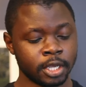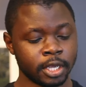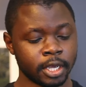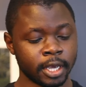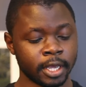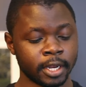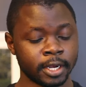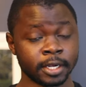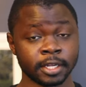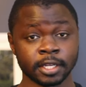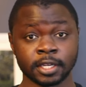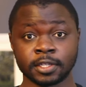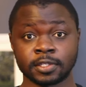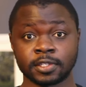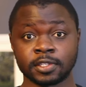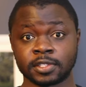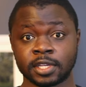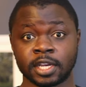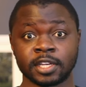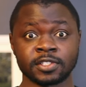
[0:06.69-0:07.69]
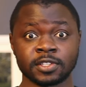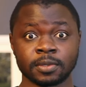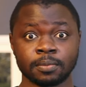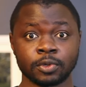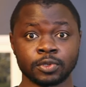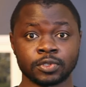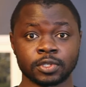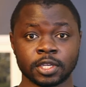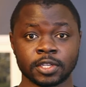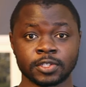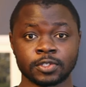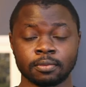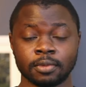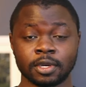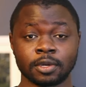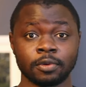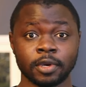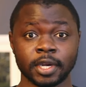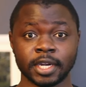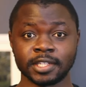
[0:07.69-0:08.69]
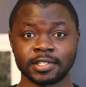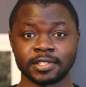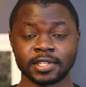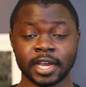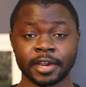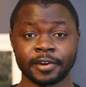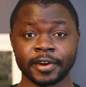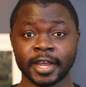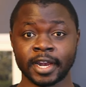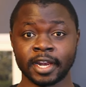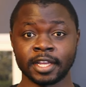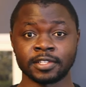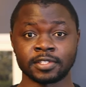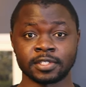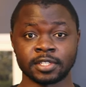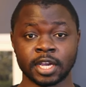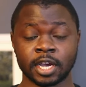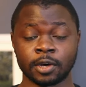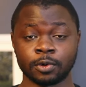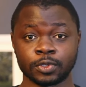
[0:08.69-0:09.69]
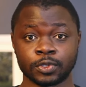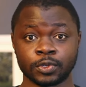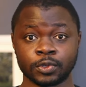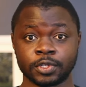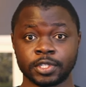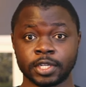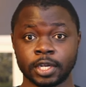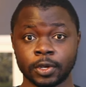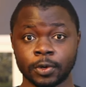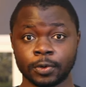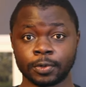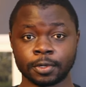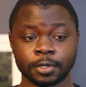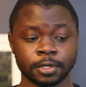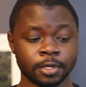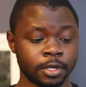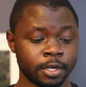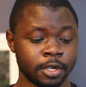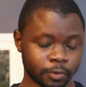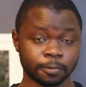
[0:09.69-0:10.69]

And since I answer most customer queries, I realized I was not alone.